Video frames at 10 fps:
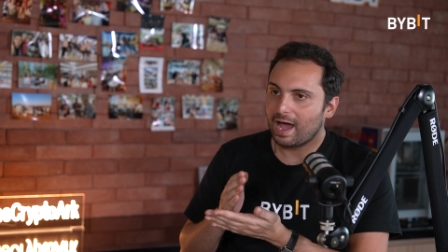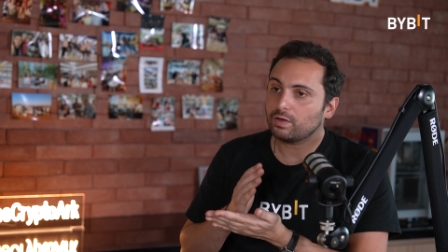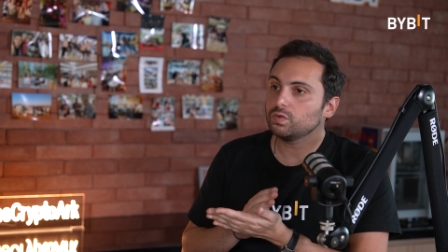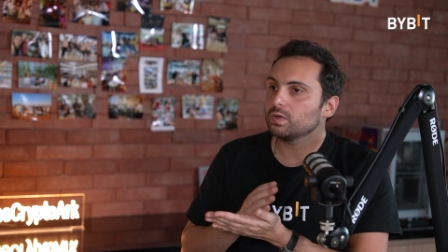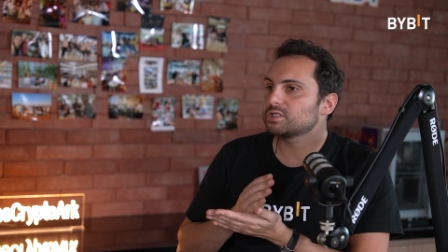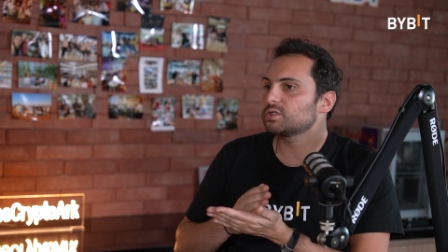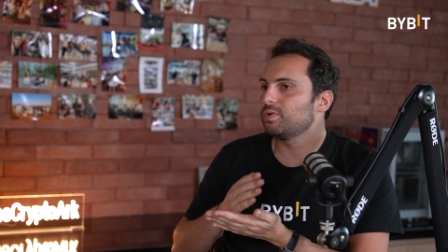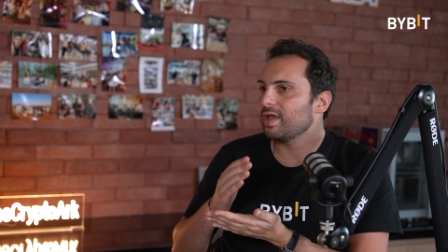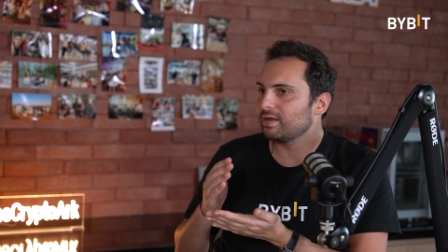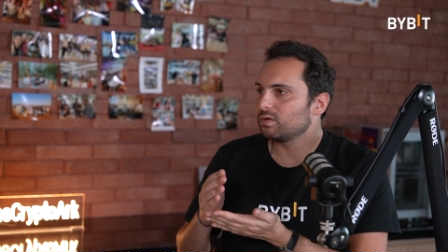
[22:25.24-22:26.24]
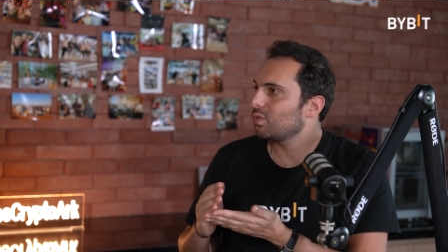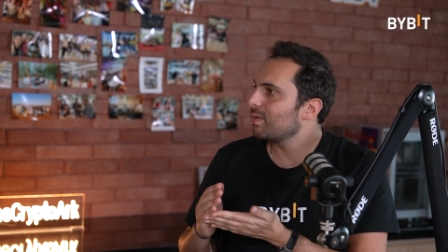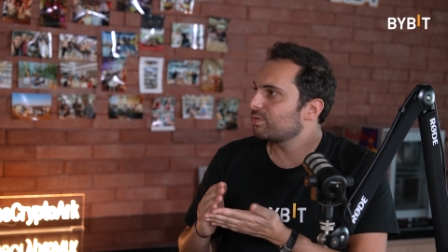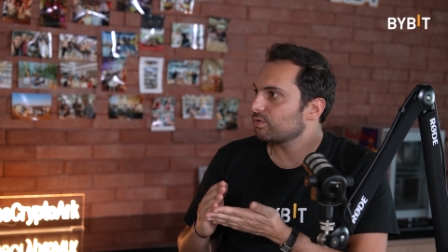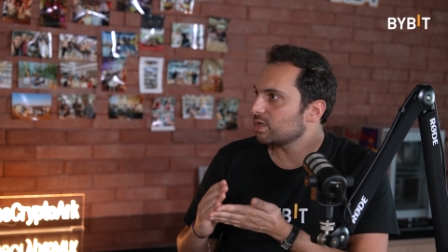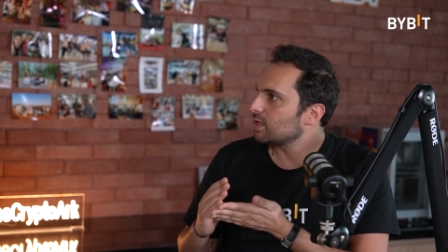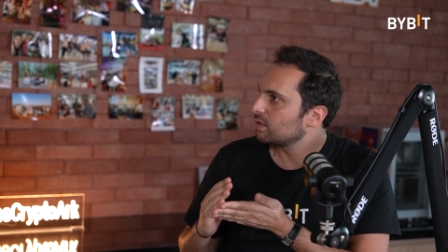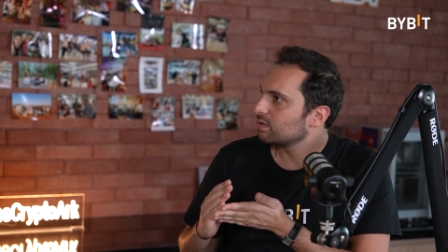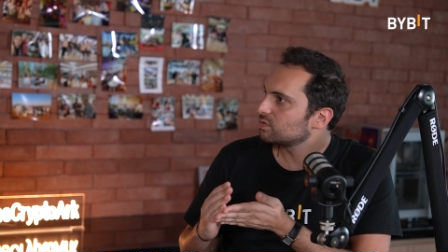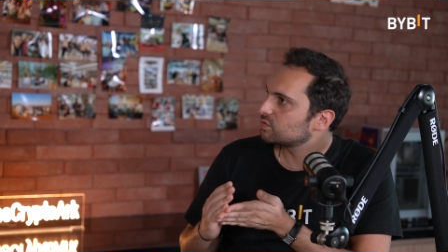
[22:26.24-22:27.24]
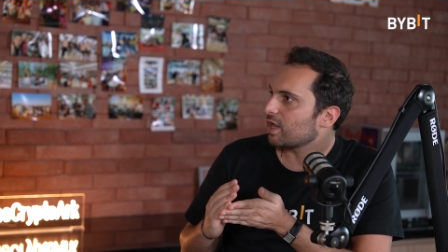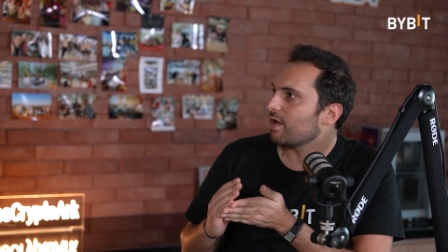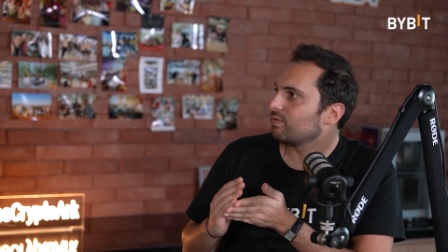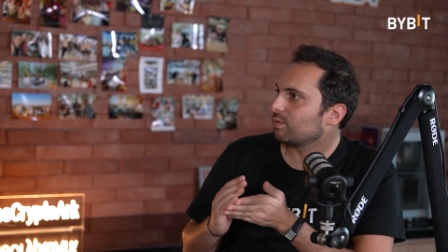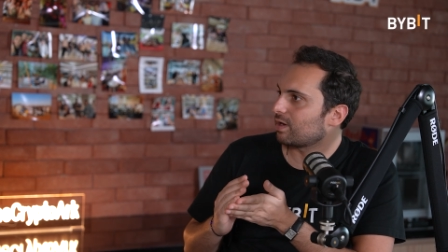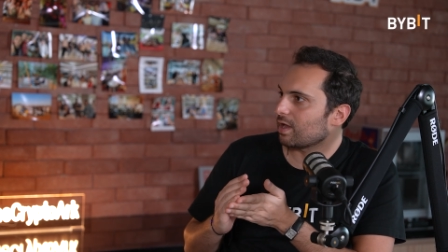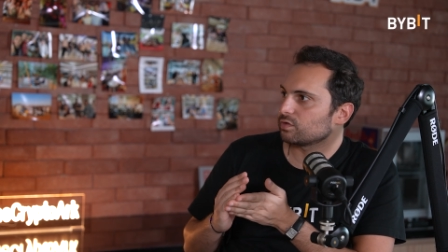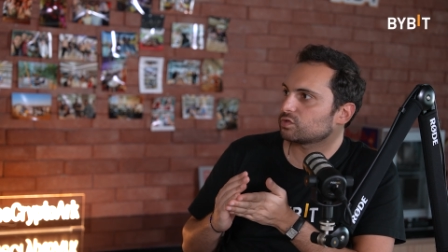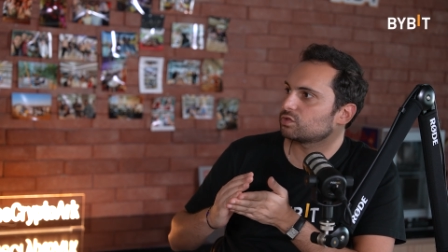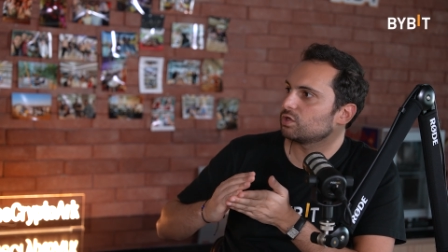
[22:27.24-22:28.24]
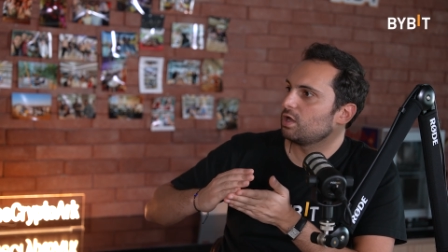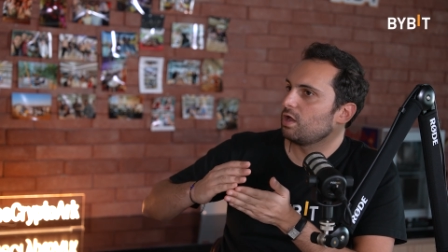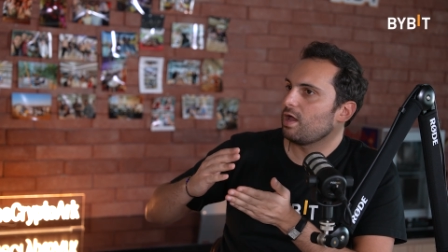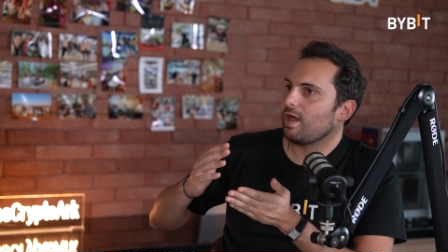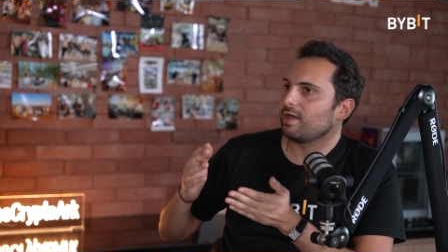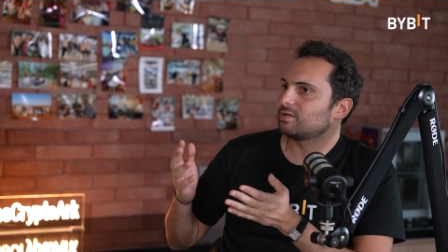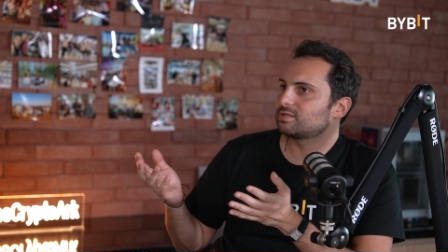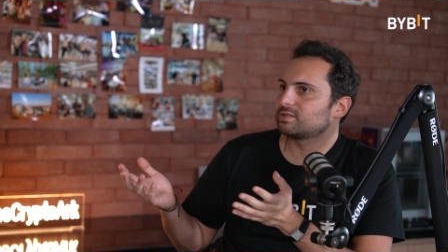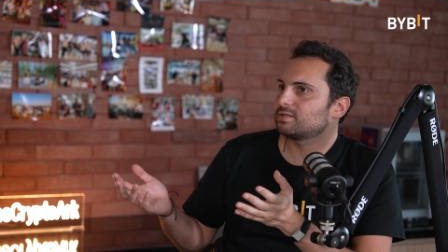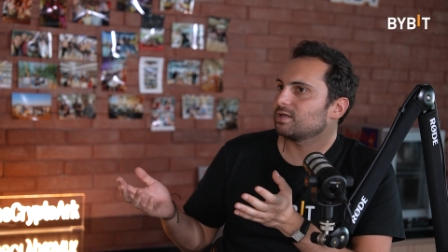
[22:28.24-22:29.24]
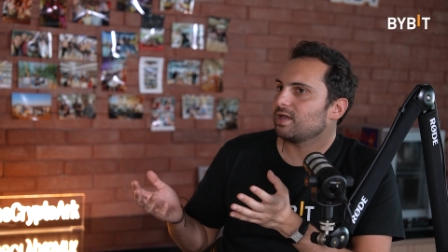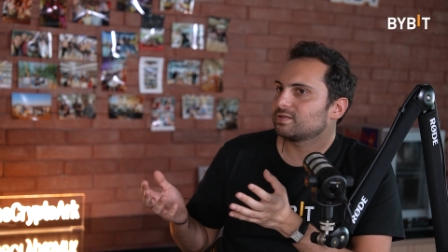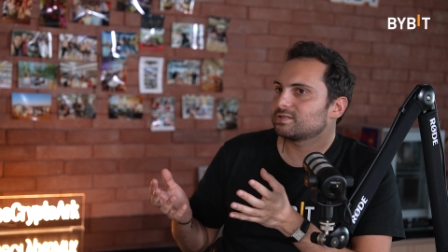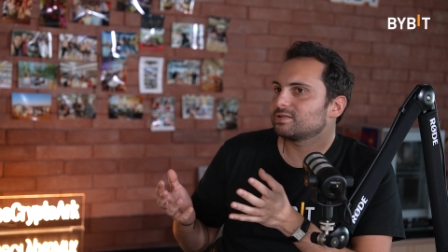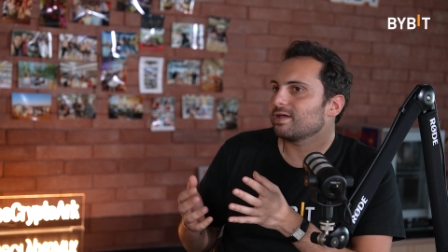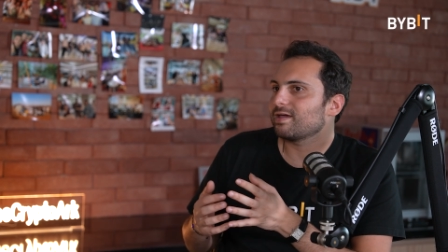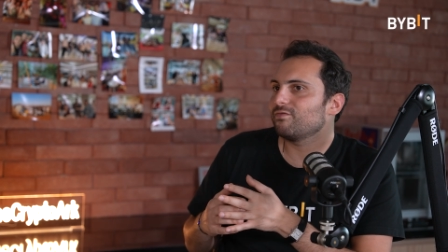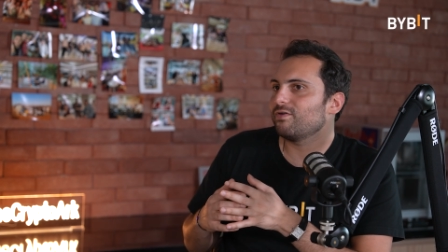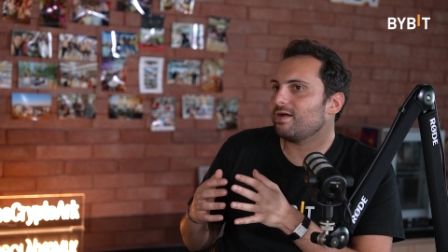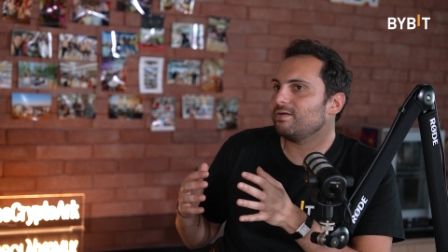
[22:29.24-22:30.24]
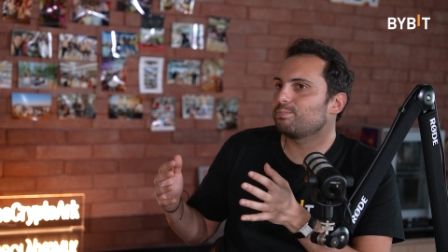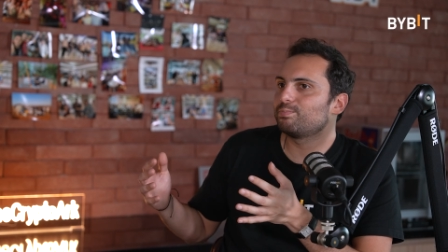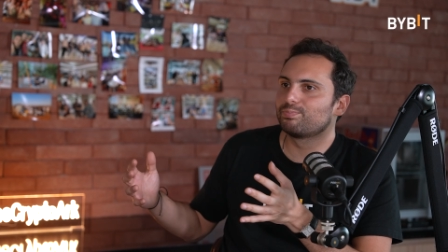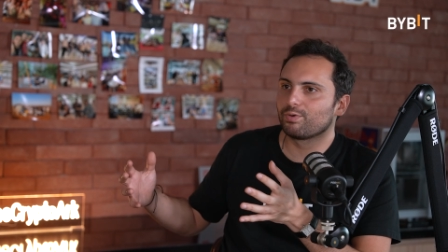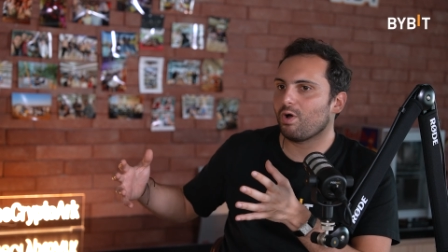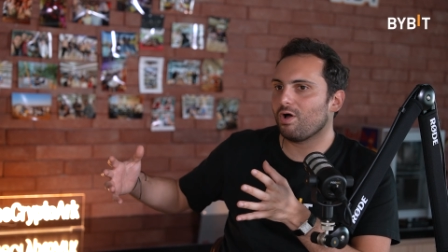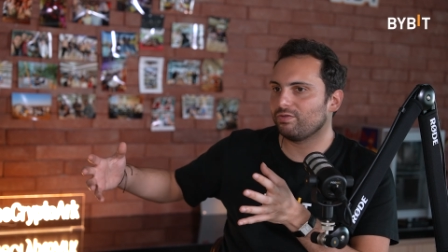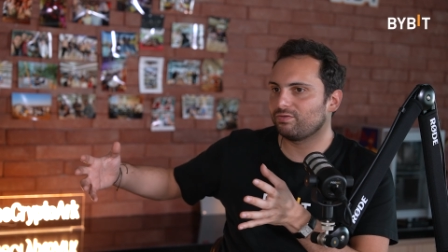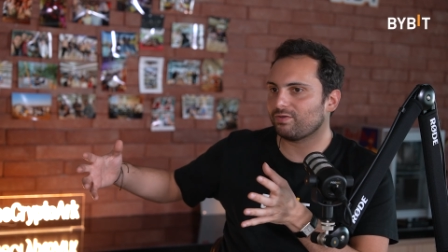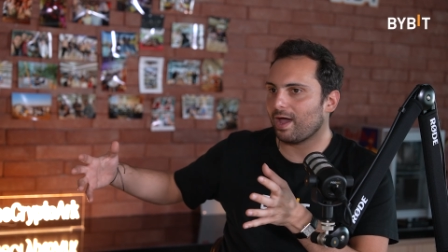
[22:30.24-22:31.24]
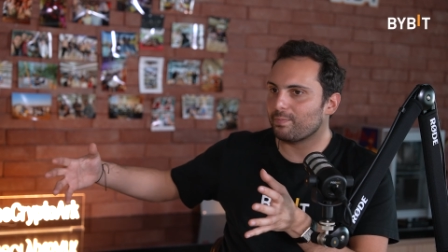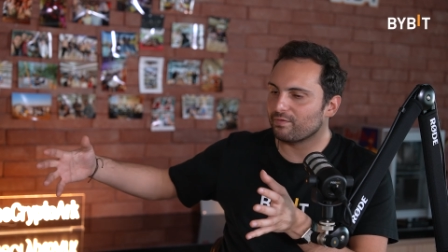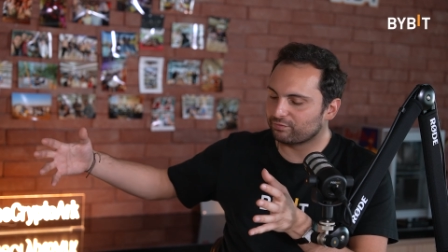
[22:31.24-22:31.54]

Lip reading: How do you explain Web3 to everyone else? It's like a very broad type of